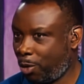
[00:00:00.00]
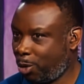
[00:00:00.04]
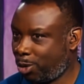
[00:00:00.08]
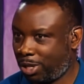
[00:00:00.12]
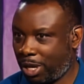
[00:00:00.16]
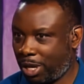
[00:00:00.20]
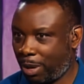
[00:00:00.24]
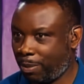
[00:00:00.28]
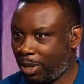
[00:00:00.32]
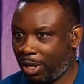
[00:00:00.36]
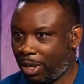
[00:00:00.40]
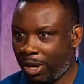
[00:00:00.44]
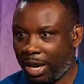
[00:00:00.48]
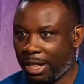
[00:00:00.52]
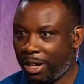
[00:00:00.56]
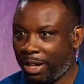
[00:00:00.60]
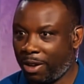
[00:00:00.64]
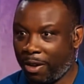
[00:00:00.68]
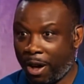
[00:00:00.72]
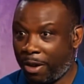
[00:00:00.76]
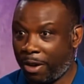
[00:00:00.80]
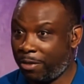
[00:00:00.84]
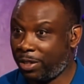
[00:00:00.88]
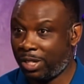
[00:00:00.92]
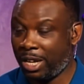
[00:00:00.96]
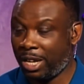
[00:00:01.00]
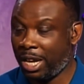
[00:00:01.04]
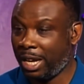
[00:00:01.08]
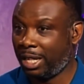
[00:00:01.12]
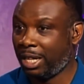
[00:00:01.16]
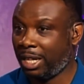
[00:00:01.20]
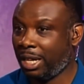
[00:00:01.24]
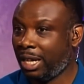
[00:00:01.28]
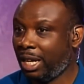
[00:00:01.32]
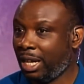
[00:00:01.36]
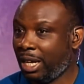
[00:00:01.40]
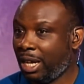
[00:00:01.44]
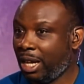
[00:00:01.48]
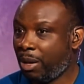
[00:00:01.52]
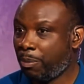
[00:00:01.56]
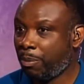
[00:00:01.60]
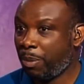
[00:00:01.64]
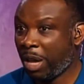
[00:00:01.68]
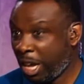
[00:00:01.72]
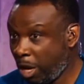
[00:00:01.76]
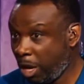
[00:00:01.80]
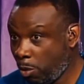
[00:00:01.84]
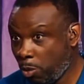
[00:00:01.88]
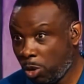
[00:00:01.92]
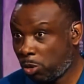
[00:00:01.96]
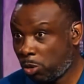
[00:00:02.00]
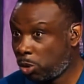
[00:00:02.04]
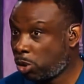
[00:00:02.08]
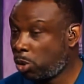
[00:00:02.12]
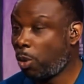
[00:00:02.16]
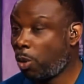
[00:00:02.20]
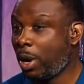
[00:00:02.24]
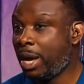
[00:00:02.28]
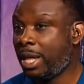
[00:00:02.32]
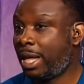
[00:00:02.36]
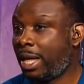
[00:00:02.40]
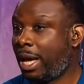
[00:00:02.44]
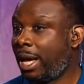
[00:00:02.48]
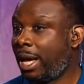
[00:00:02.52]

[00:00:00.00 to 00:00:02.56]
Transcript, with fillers: false number nine I, I've seen. But he will tweak